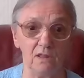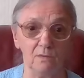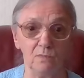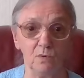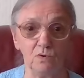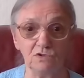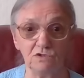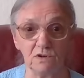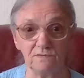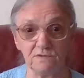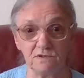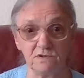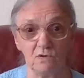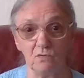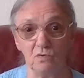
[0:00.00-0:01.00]
And the post
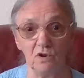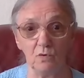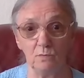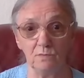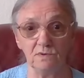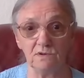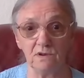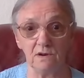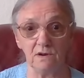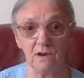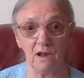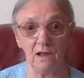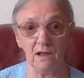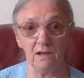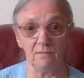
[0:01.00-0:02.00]
offices are only open
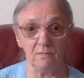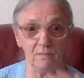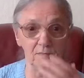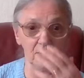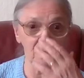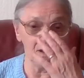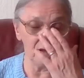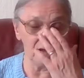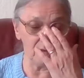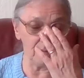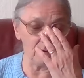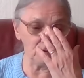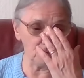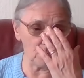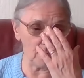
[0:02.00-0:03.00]
till um,
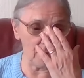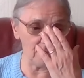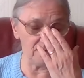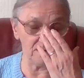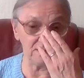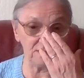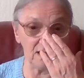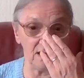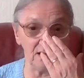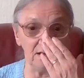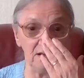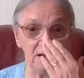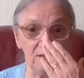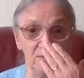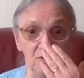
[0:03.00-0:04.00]
about 12 on a
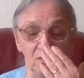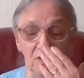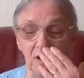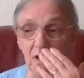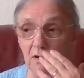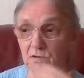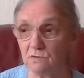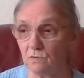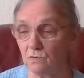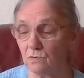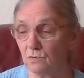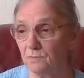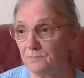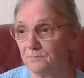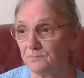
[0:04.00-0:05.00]
Saturday morning.
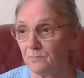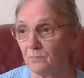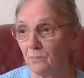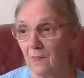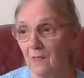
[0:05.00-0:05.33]
So,